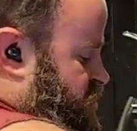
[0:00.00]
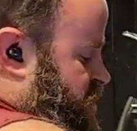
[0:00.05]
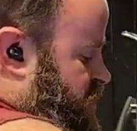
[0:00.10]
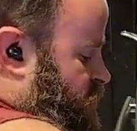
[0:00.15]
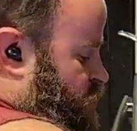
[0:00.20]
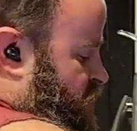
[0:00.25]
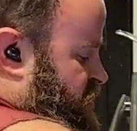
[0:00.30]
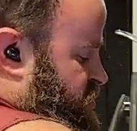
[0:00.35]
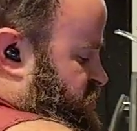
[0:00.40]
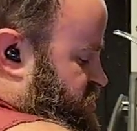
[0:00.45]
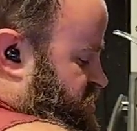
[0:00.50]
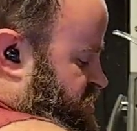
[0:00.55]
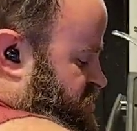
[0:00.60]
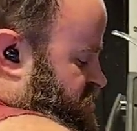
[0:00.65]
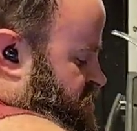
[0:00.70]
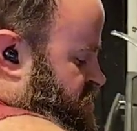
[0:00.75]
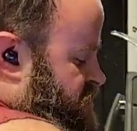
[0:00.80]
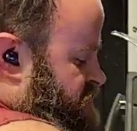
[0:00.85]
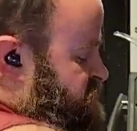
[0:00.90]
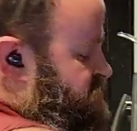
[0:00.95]
like wasting
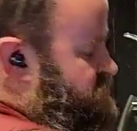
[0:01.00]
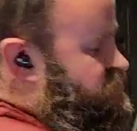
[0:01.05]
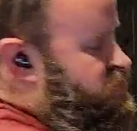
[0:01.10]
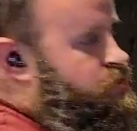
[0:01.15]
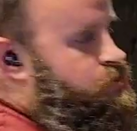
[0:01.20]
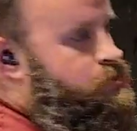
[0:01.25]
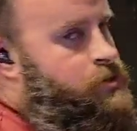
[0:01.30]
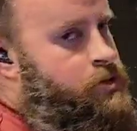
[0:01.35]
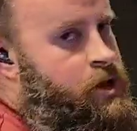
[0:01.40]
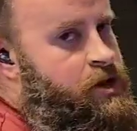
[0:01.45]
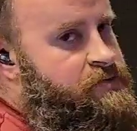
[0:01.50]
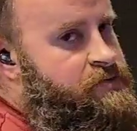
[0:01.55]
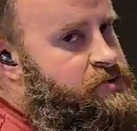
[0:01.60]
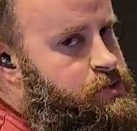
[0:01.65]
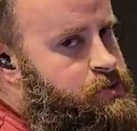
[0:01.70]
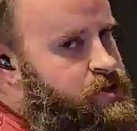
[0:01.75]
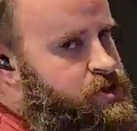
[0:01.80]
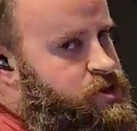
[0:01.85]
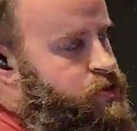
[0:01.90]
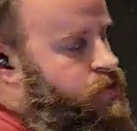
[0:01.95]
gloves. Dude, gloves
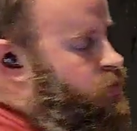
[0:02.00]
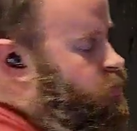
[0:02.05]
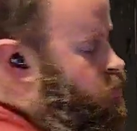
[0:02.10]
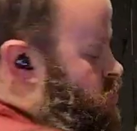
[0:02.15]
are meant to be